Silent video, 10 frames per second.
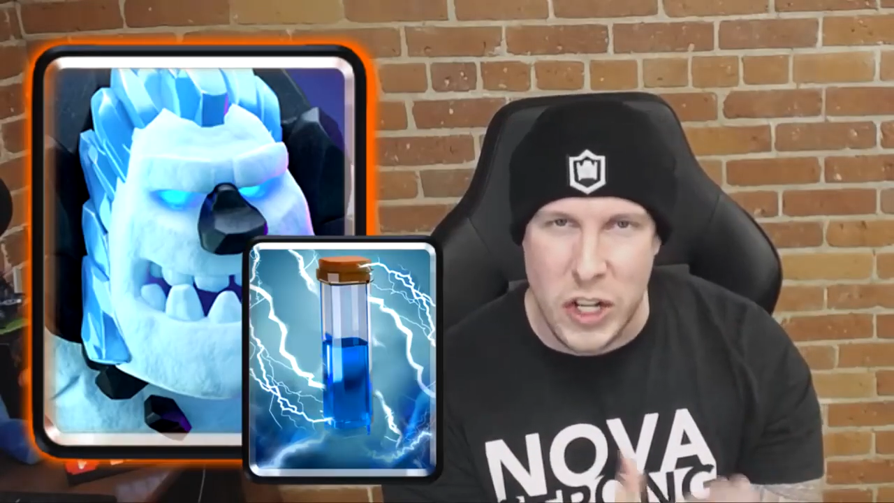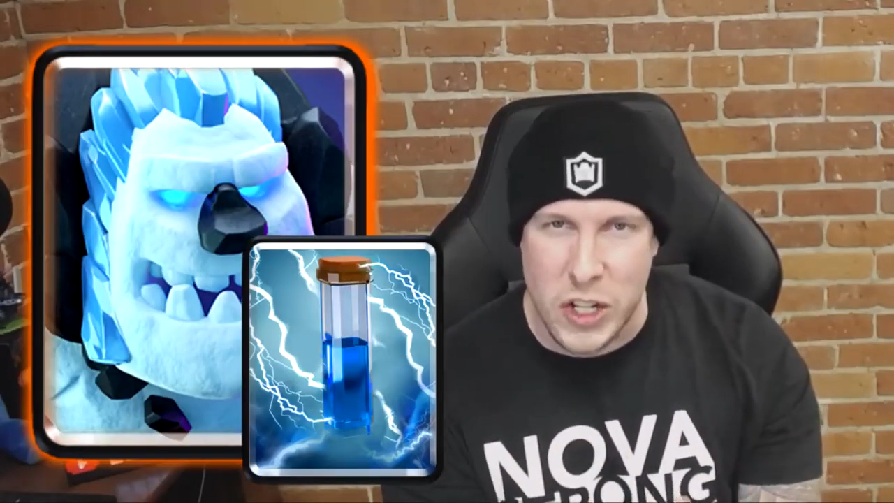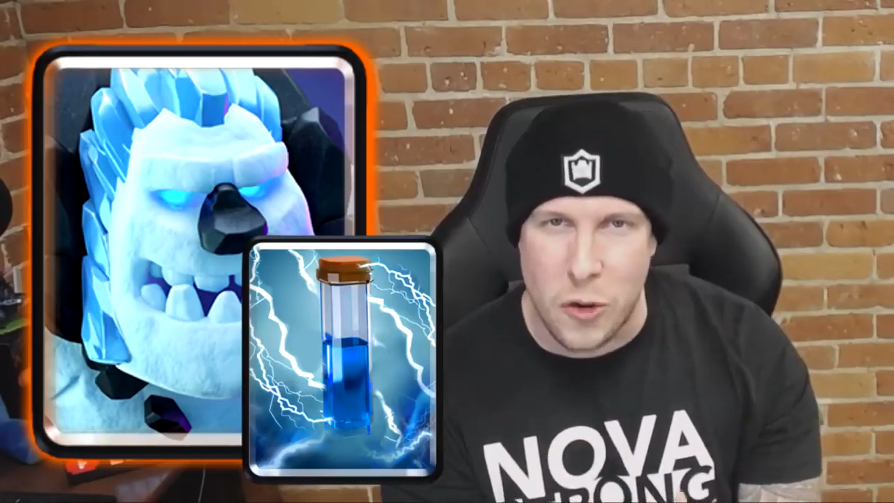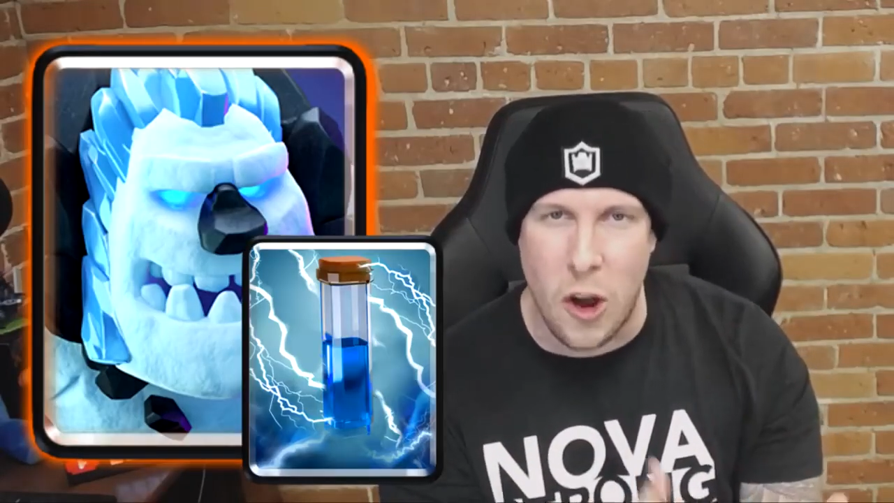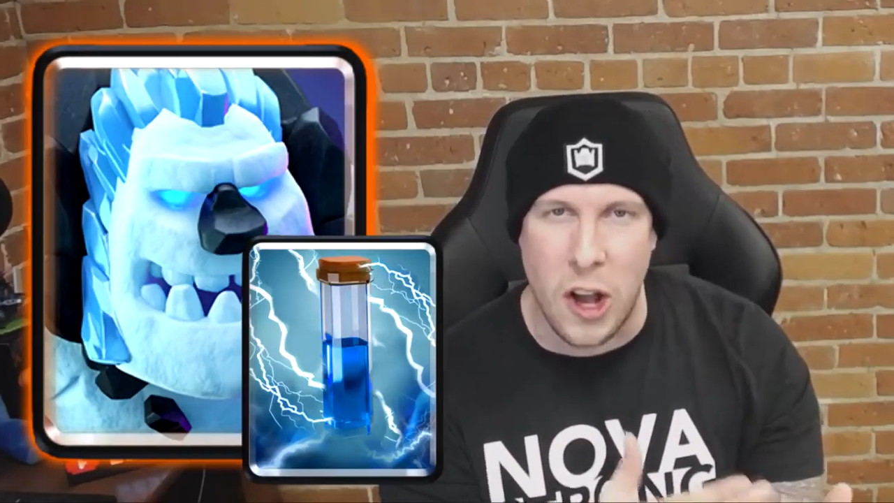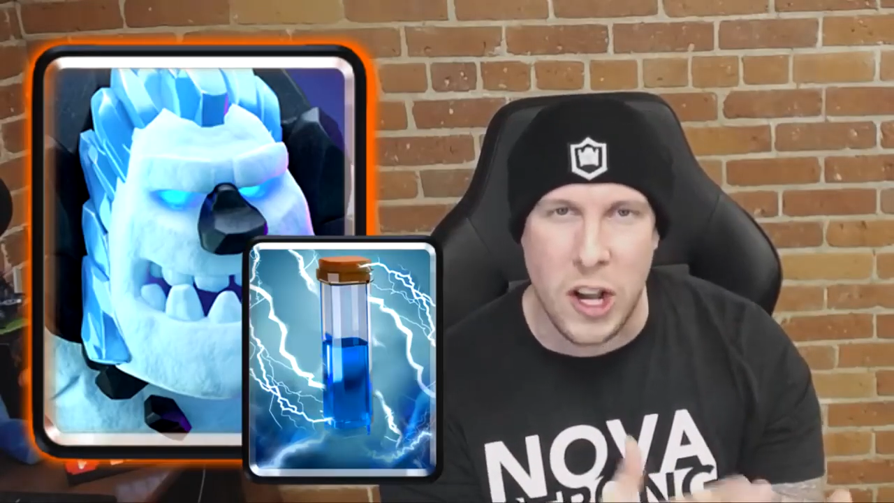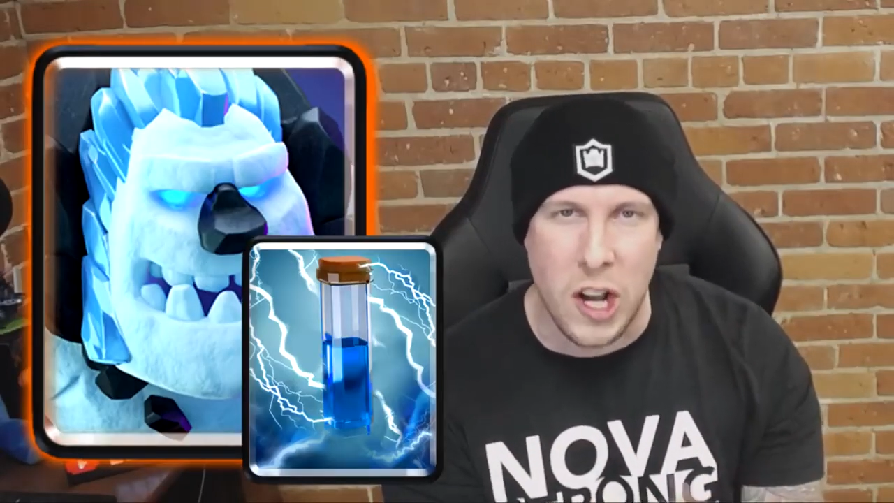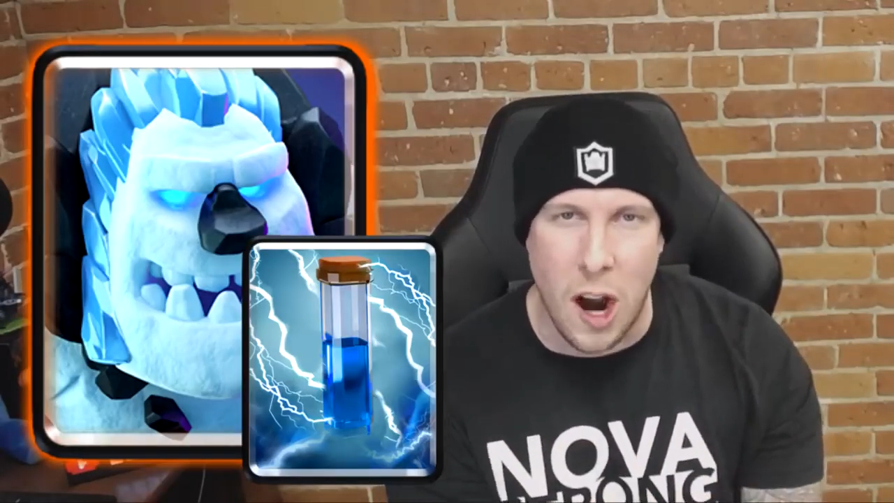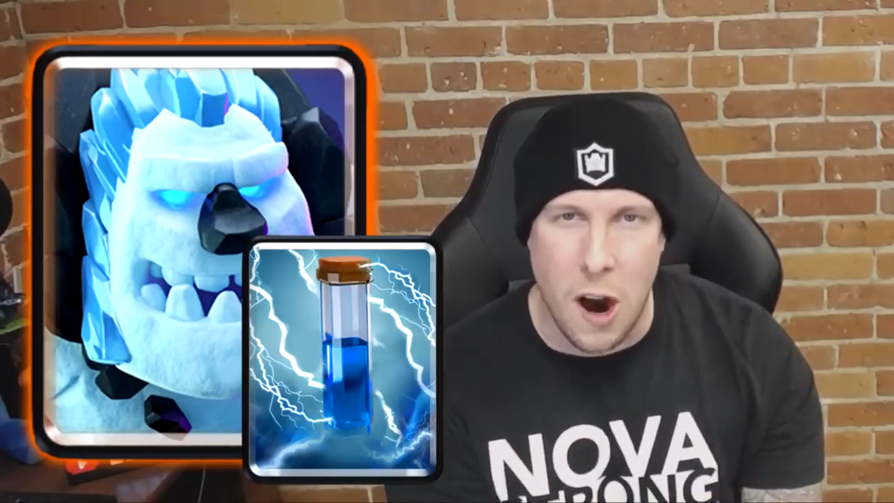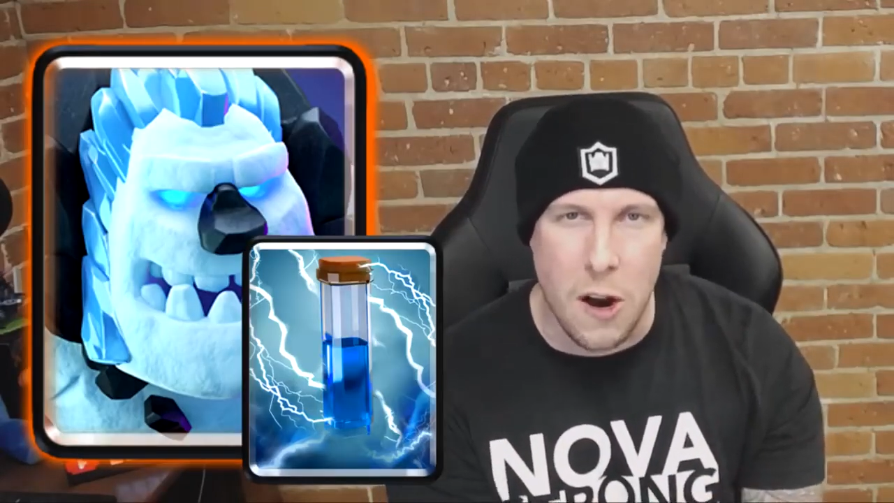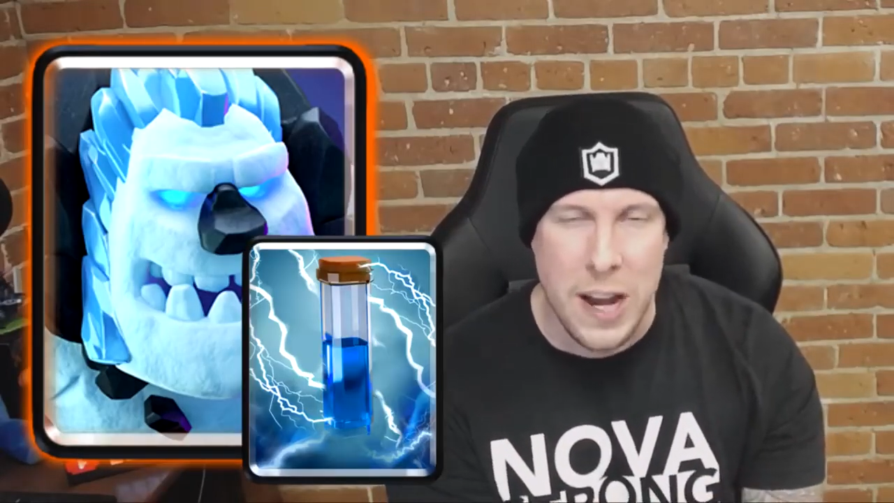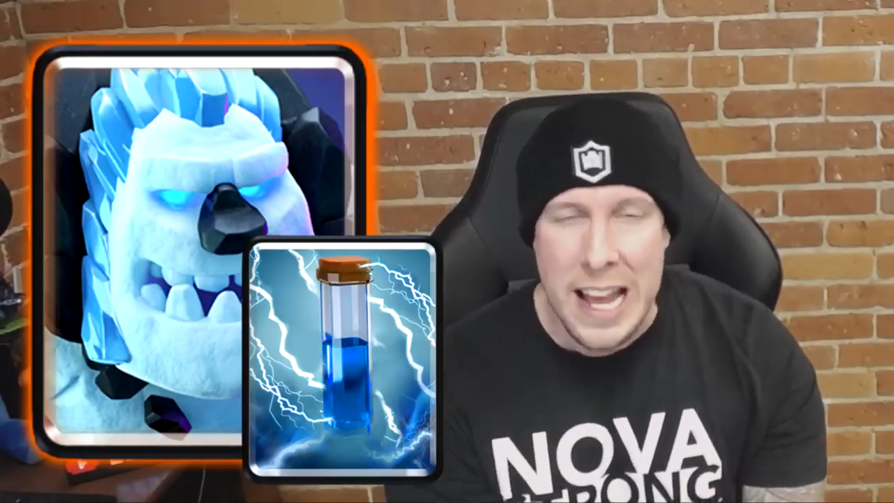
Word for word: a strong card,